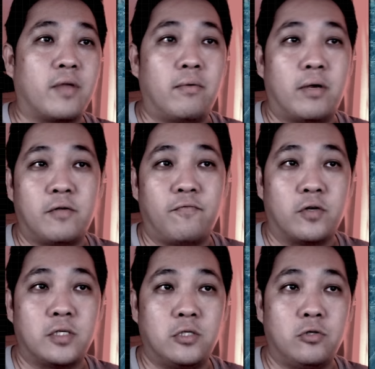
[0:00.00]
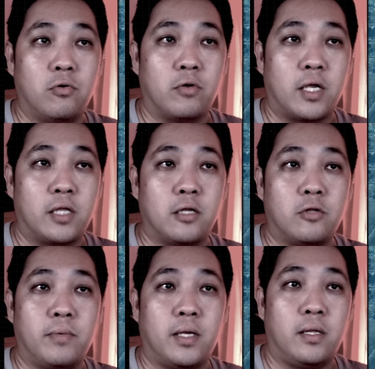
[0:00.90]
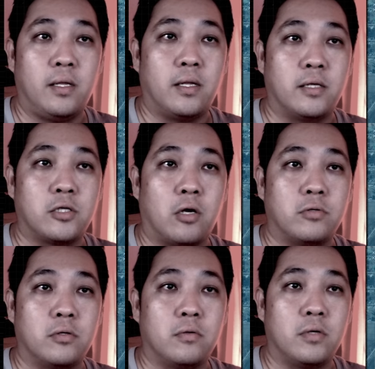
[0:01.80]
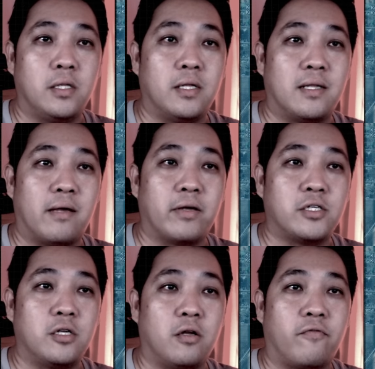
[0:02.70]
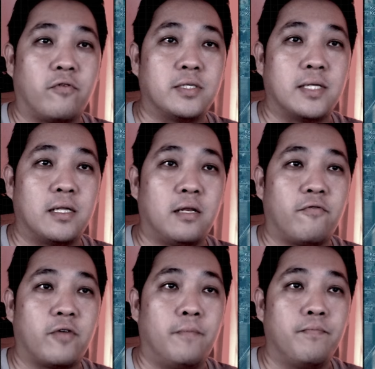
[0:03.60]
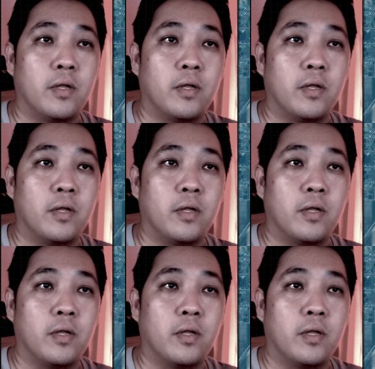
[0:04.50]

Russian forces geolocated to be in assault in the direction of Konstantinivka.